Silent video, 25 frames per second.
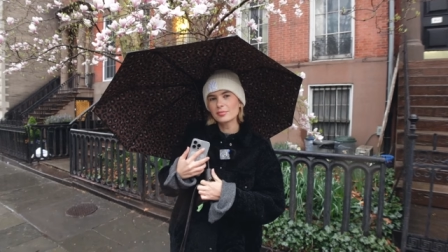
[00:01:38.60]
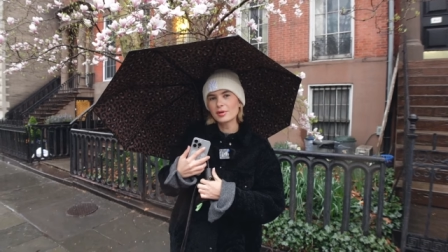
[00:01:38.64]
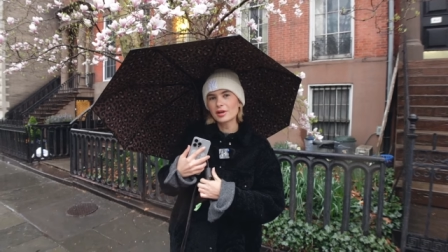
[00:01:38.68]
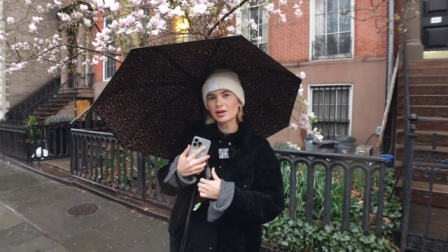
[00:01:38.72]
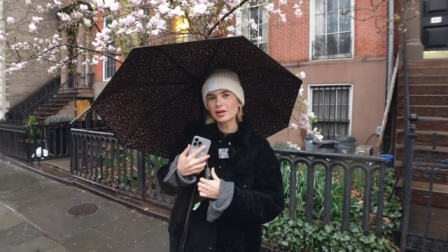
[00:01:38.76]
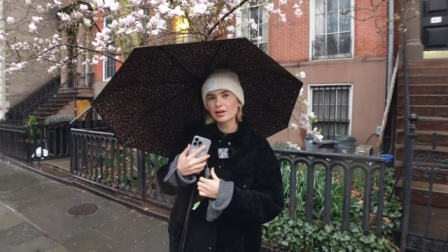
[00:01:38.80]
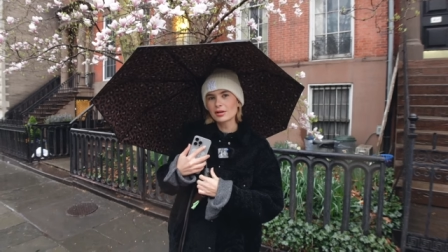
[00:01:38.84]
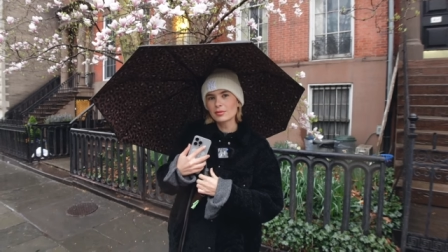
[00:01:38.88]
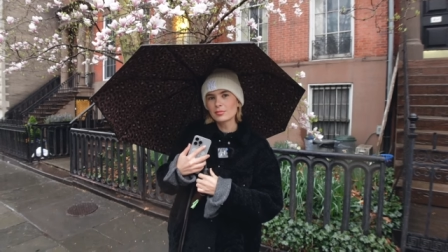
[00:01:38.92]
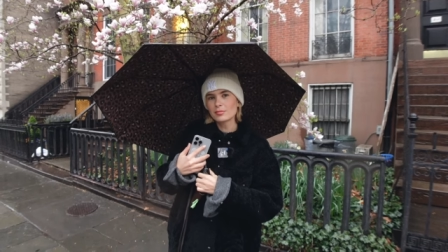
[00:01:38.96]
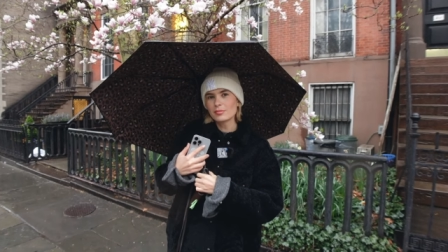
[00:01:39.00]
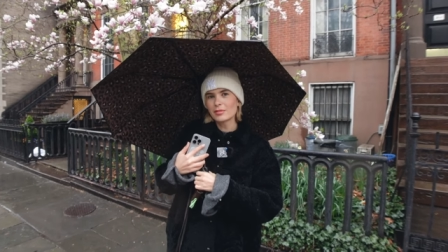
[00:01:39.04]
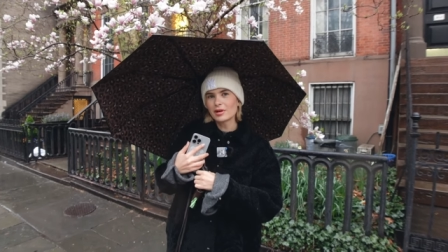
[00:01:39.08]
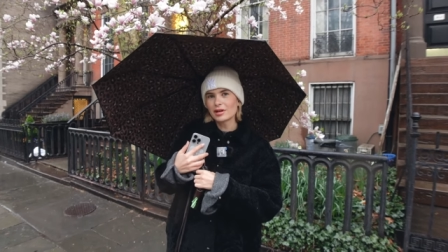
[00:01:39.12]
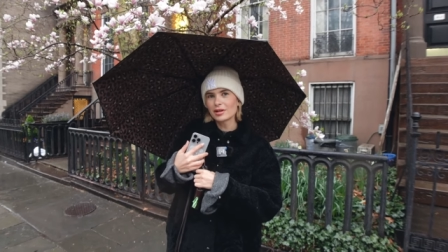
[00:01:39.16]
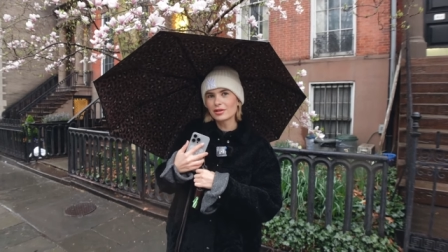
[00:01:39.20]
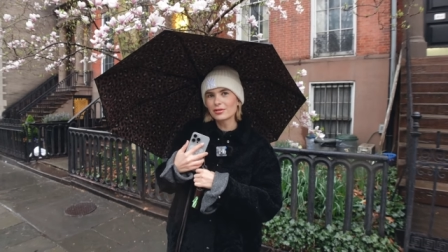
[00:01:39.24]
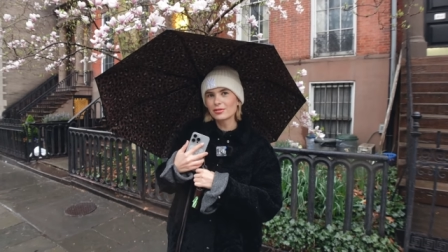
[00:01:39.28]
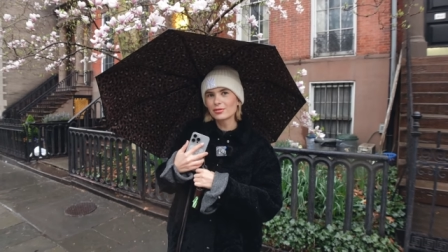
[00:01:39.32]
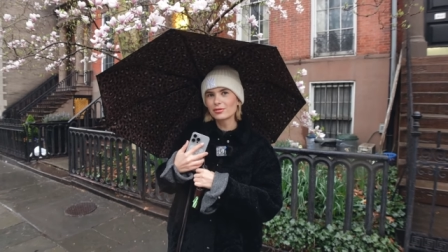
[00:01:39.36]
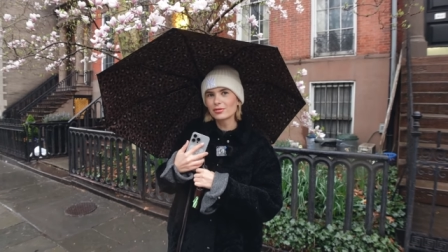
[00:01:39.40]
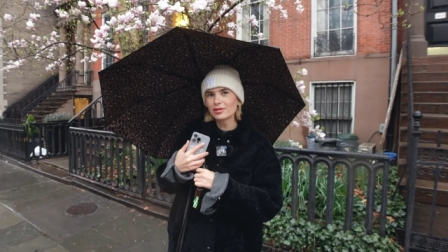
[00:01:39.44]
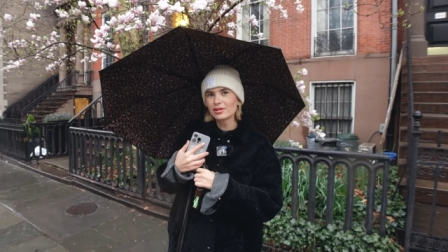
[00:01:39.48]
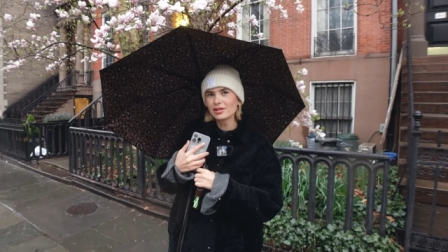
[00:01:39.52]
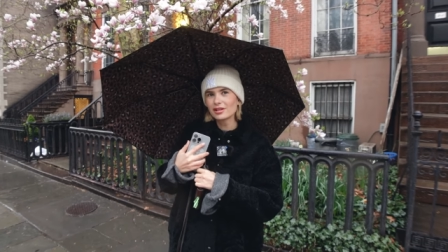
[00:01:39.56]
man
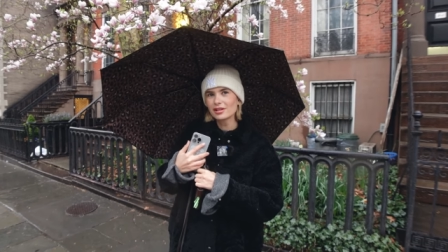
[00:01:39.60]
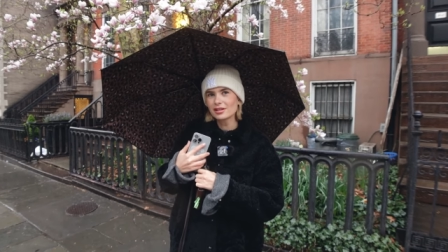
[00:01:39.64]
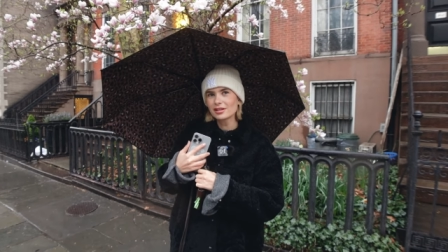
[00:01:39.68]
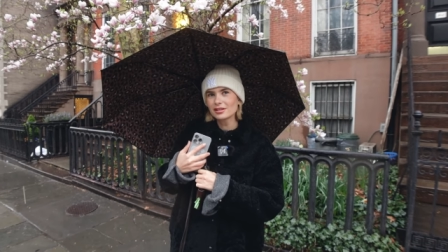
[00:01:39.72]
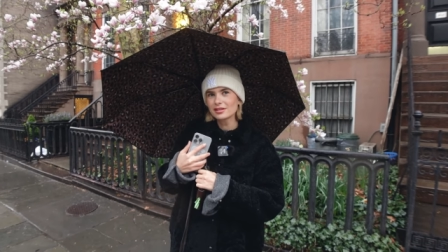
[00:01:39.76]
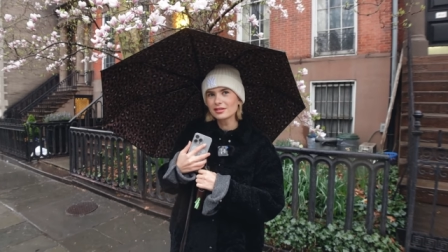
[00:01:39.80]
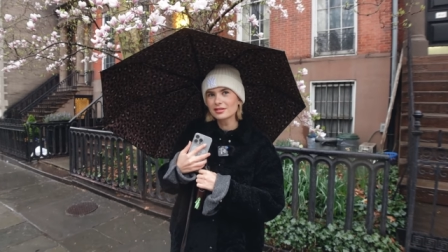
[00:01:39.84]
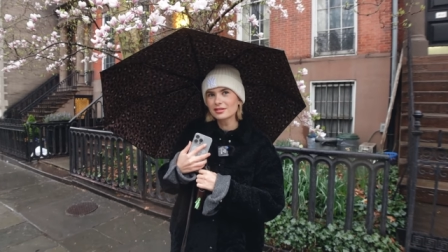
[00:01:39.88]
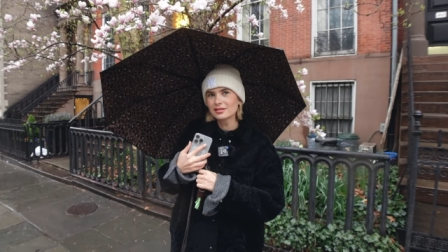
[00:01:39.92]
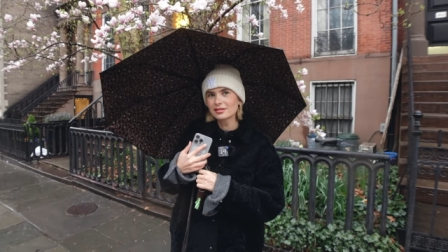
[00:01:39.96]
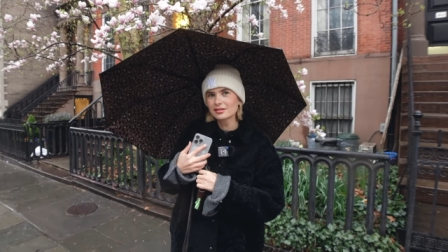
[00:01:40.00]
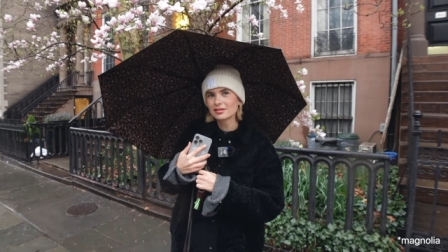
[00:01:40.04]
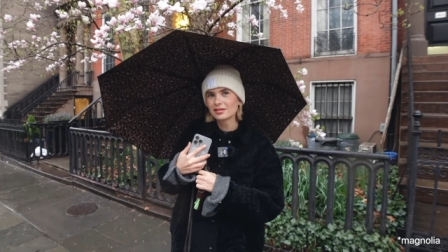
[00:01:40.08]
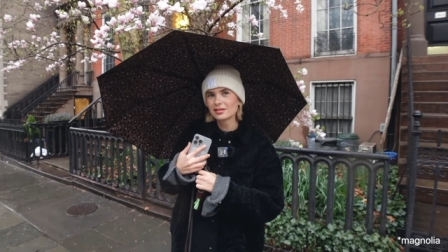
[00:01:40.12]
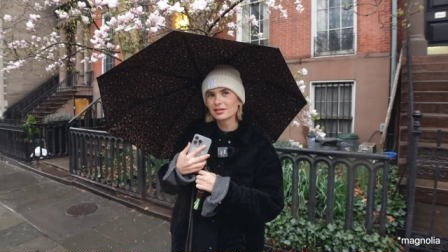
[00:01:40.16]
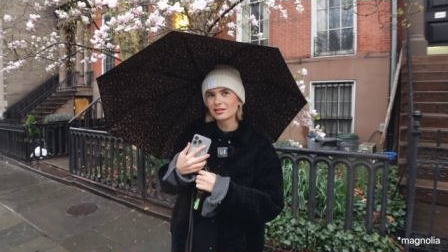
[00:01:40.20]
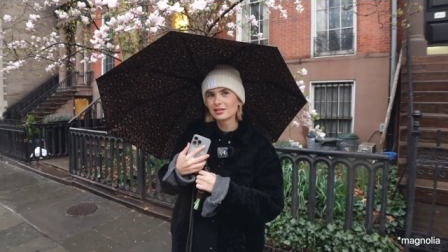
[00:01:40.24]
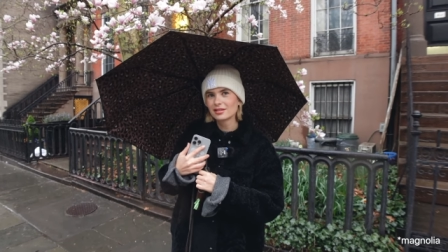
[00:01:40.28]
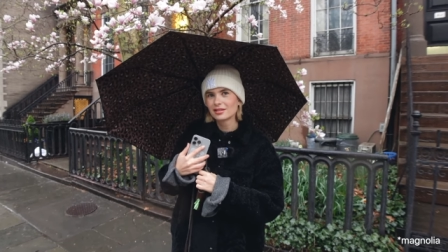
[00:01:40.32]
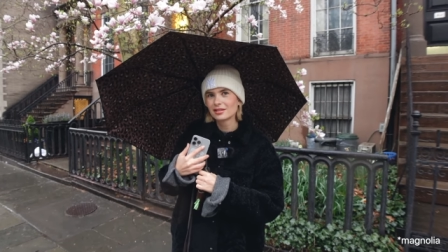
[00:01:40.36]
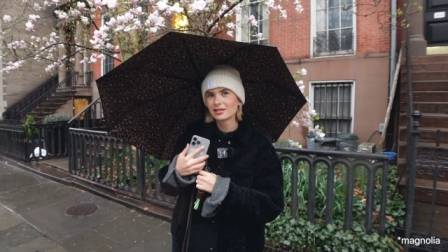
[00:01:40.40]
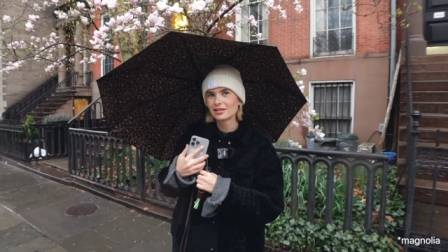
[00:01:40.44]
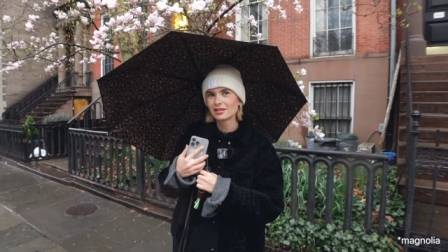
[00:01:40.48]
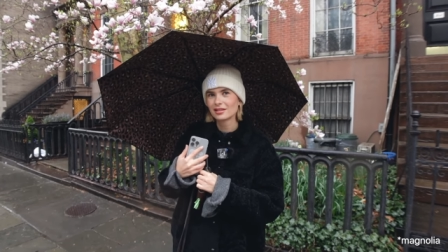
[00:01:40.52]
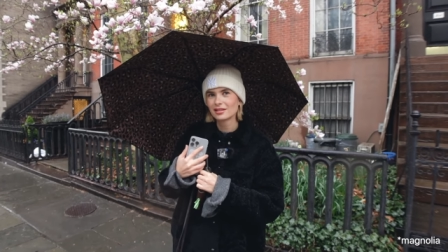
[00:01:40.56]
magnolias.
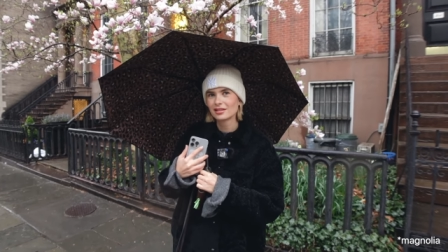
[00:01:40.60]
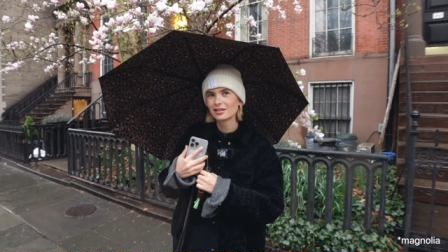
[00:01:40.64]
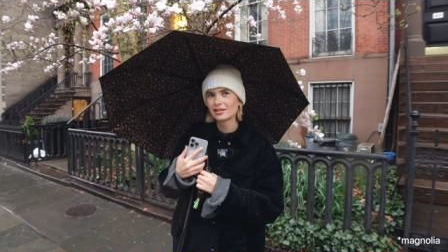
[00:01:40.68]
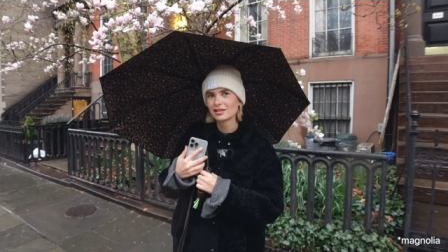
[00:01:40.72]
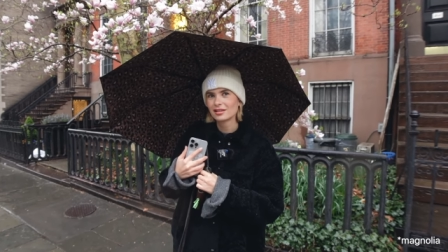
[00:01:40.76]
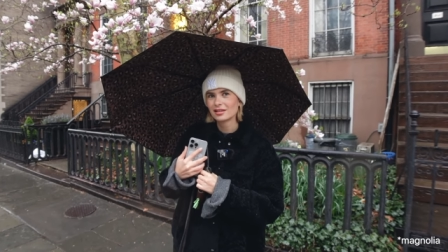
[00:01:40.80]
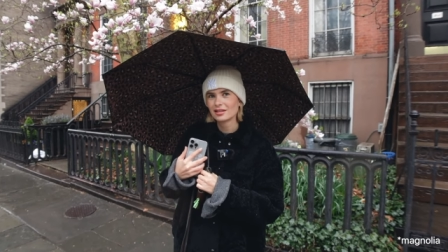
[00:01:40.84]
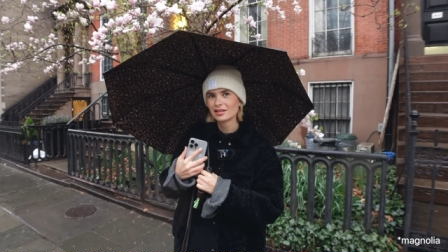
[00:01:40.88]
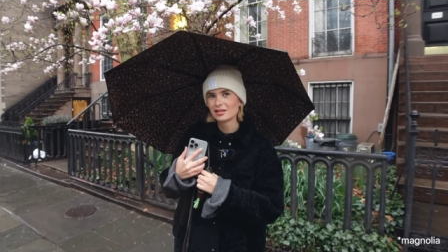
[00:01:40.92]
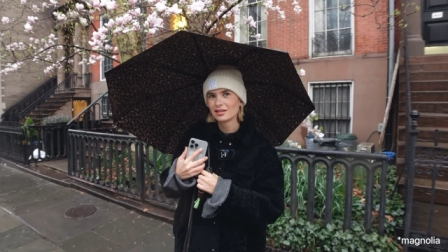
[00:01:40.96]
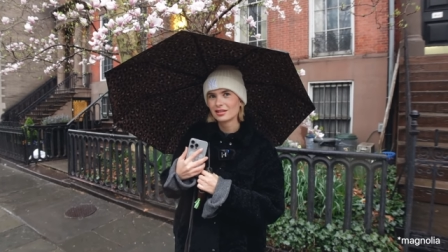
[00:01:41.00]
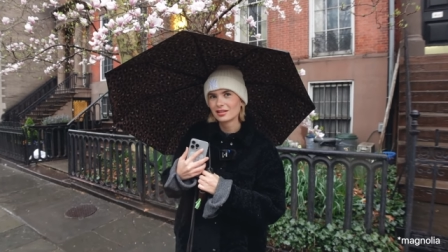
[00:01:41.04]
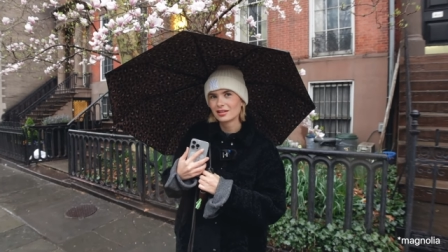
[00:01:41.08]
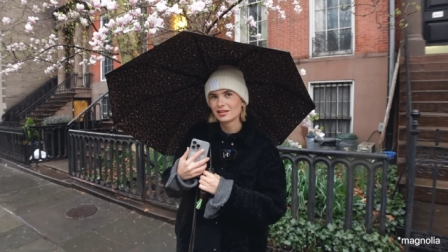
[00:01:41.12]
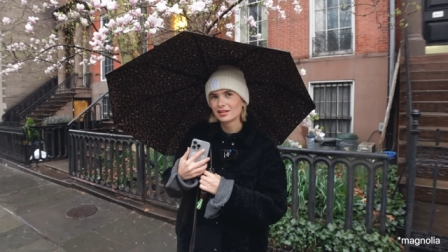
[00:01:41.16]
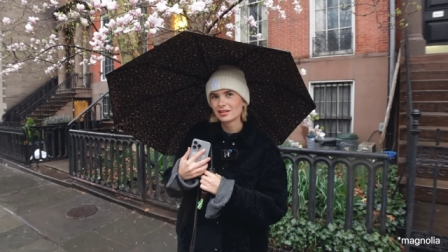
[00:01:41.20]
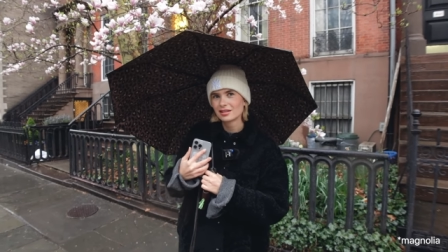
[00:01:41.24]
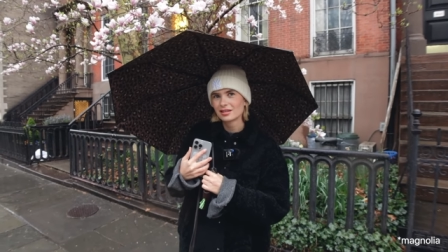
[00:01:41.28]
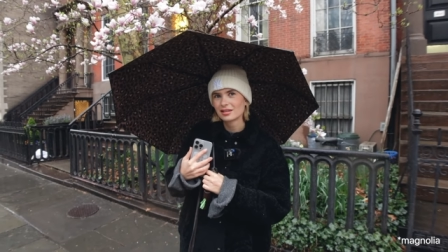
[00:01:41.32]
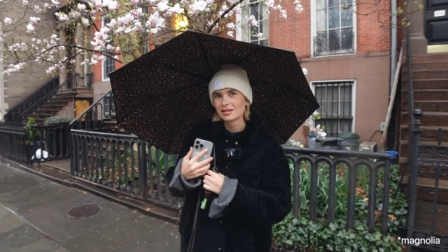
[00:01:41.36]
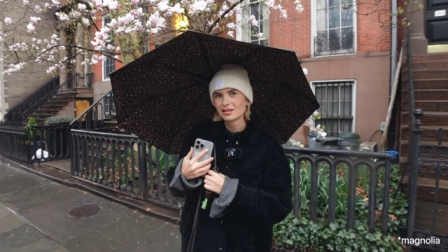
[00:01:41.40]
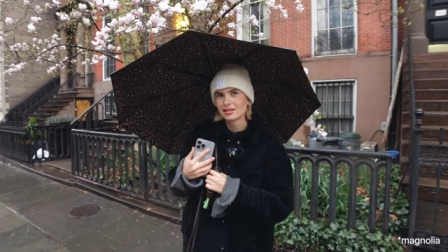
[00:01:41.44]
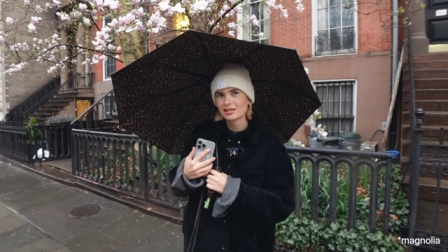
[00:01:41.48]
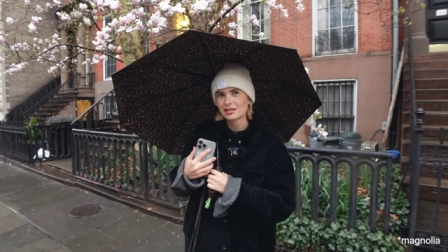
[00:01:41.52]
Ah, magnolias.